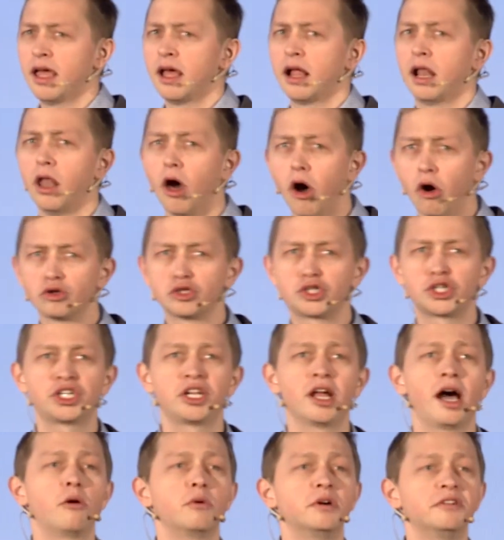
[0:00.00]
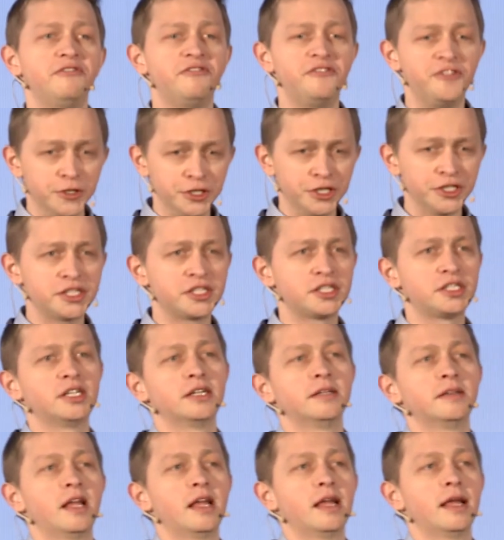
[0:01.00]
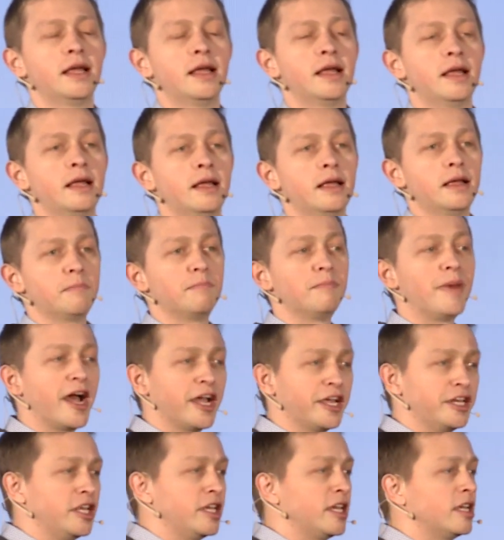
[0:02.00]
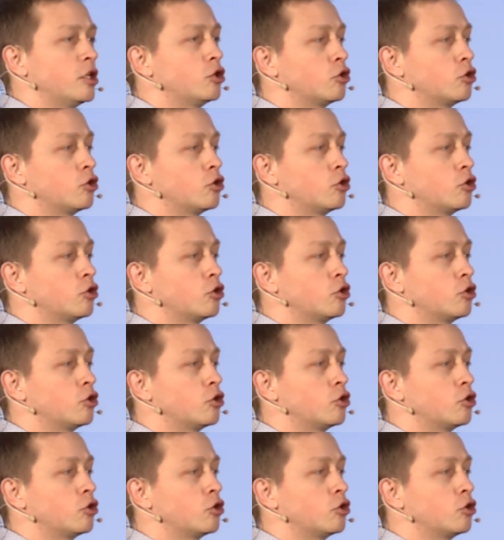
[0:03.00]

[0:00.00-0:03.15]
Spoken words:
launched our first mining